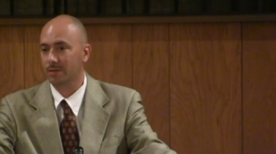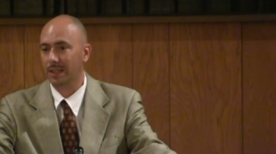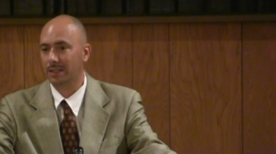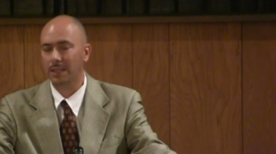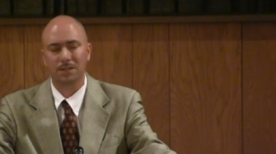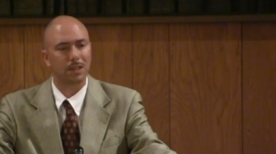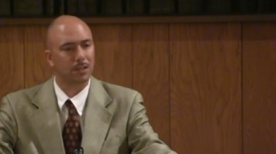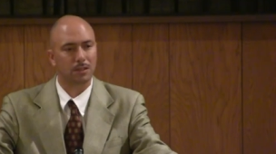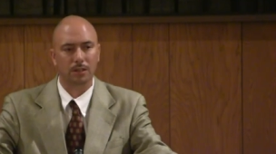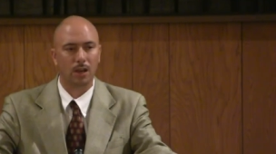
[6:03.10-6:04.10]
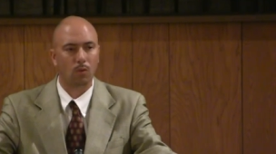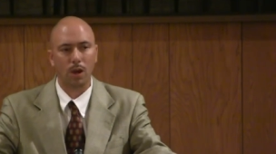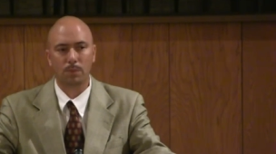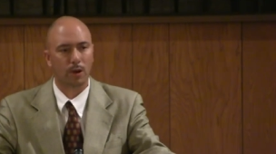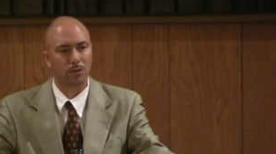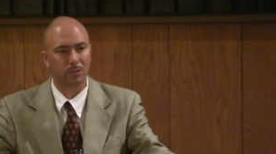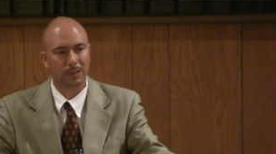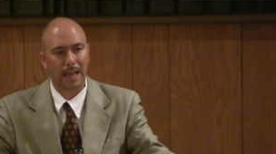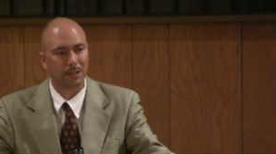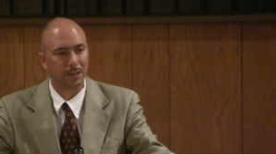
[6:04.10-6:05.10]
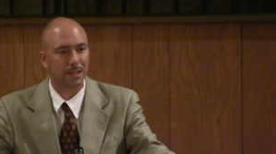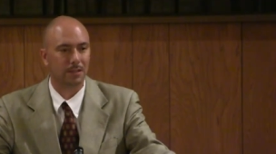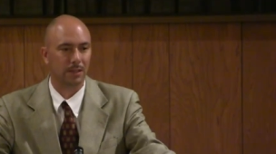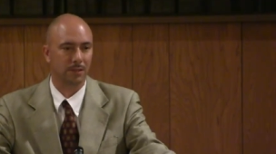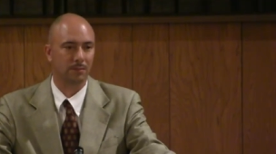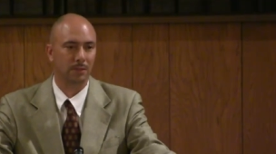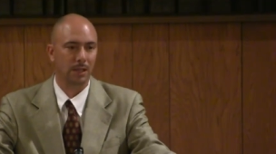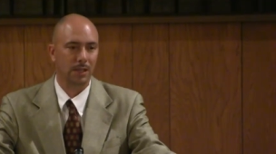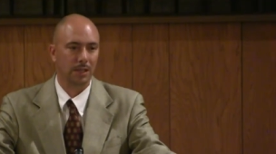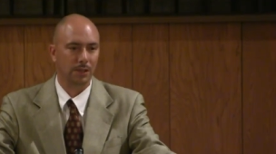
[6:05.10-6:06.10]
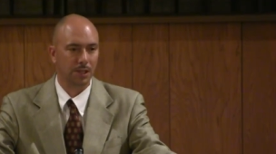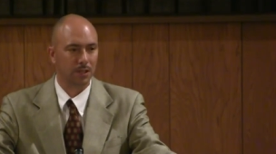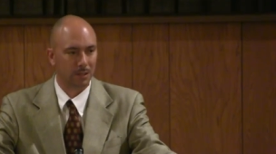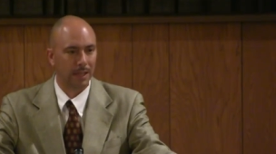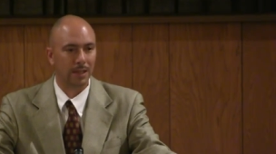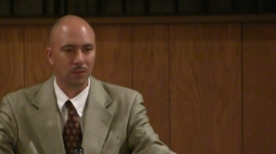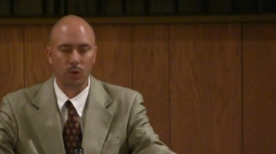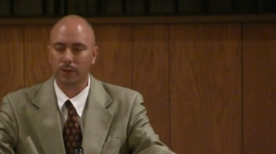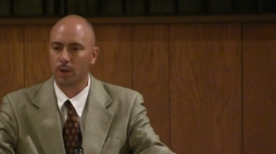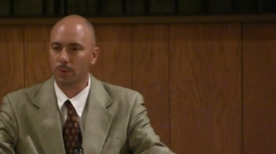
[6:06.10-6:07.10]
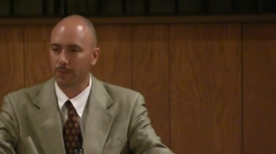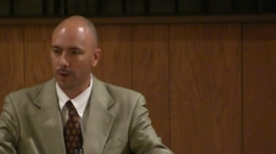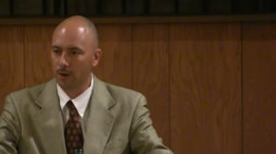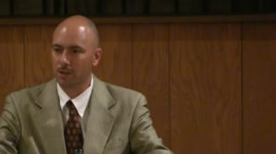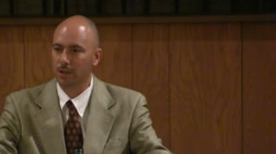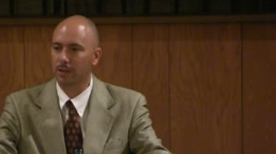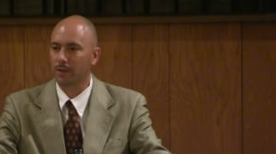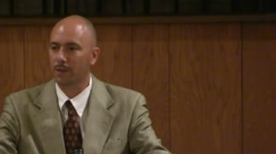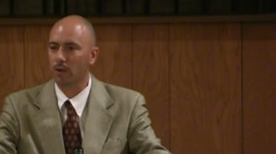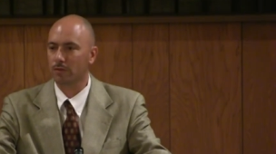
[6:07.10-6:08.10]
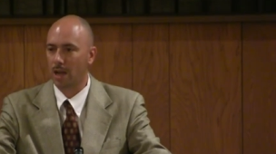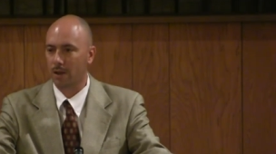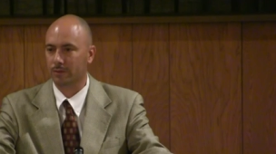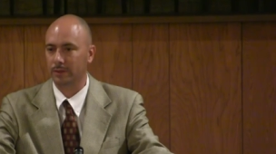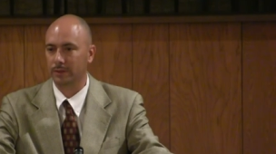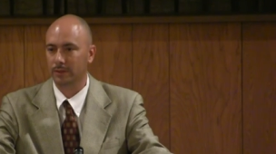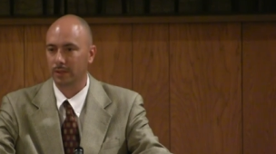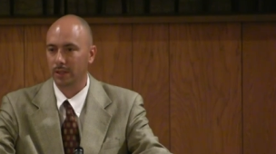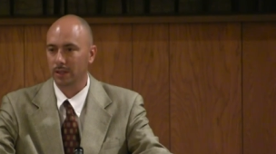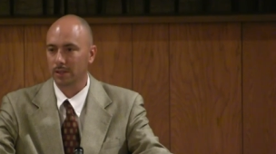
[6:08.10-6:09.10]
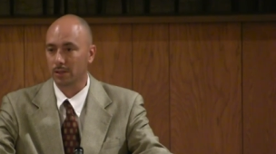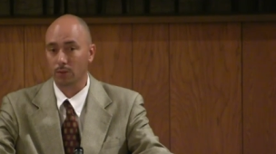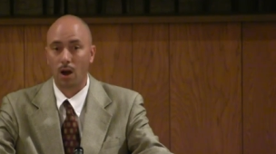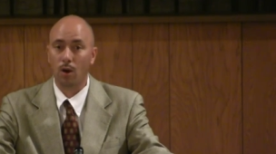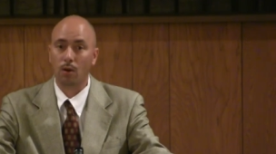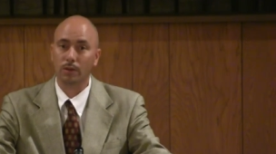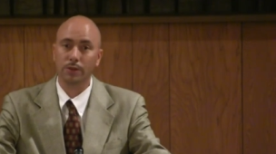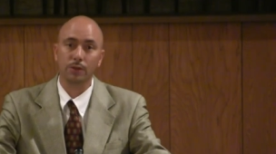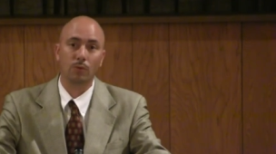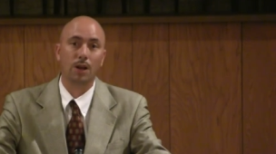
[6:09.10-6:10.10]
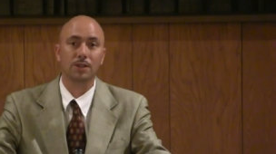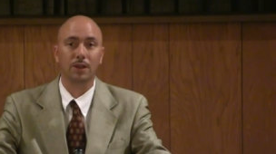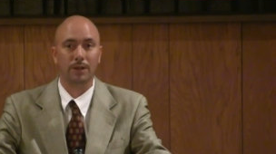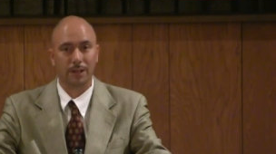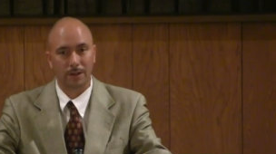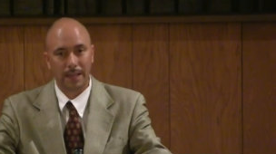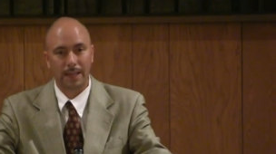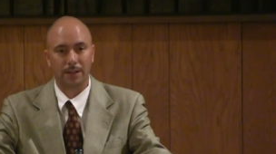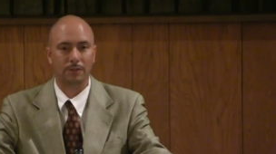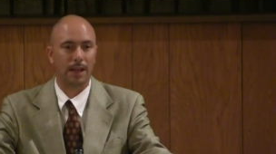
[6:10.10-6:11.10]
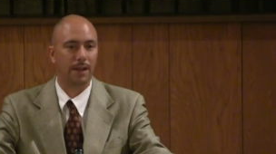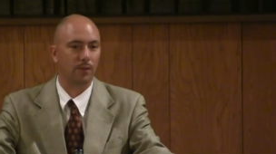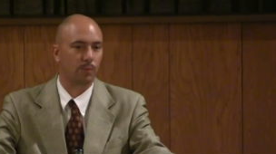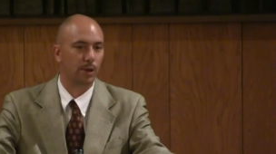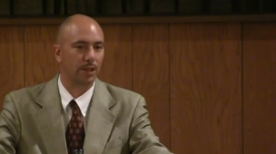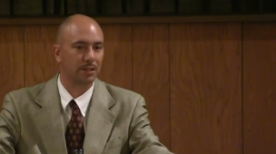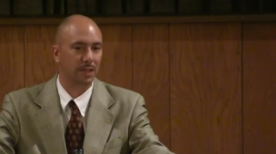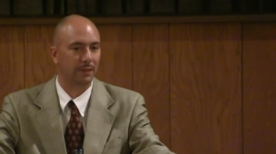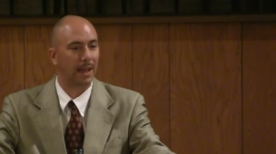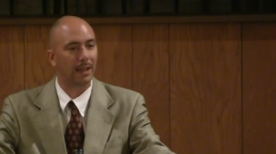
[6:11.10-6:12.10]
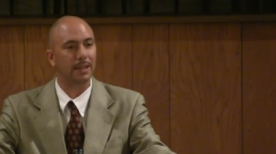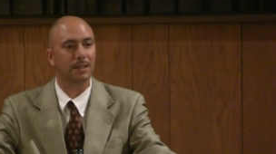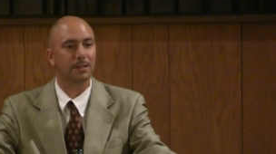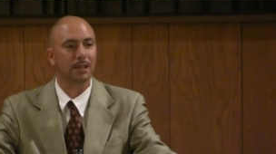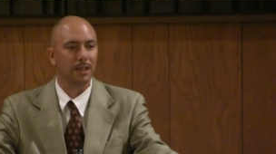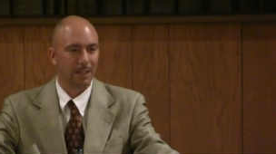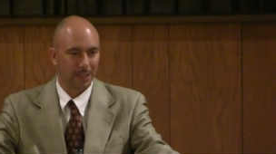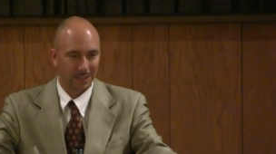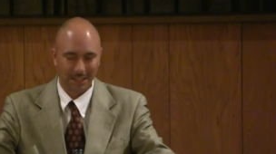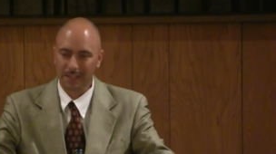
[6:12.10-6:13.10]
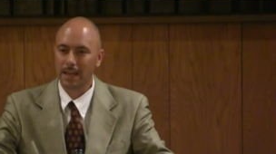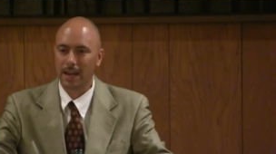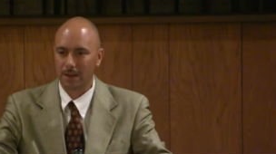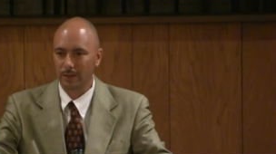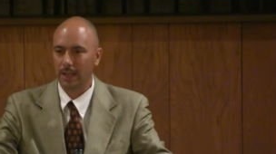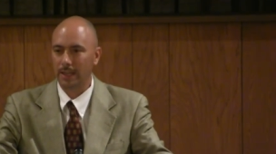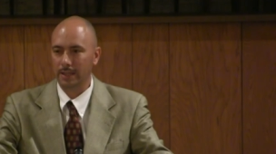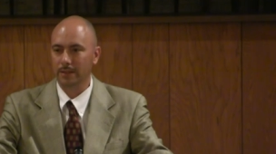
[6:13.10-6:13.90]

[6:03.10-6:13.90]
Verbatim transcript: they teach. This is in no way personal attacks against them. This is dealing with their perversion and their false doctrine. So, all of you watching on the internet who have the preconceived ideas, get that out of your head